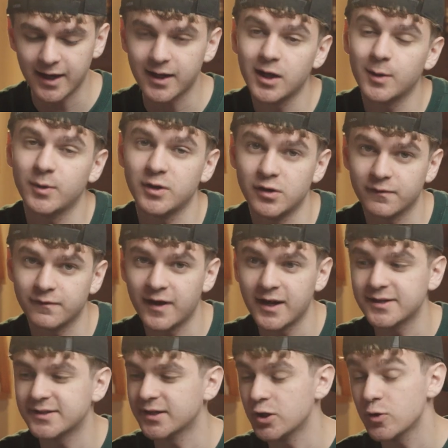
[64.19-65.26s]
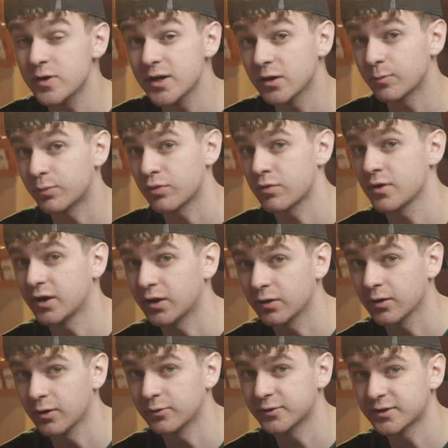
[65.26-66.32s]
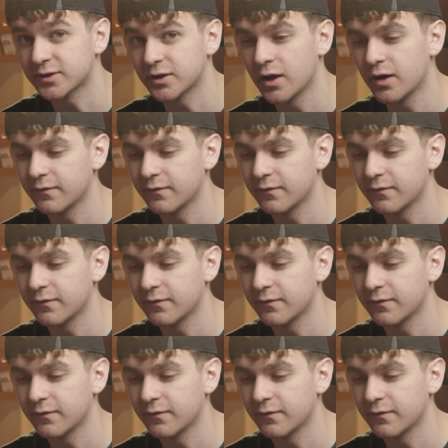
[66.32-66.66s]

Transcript: get them in your face, and you need them pretty close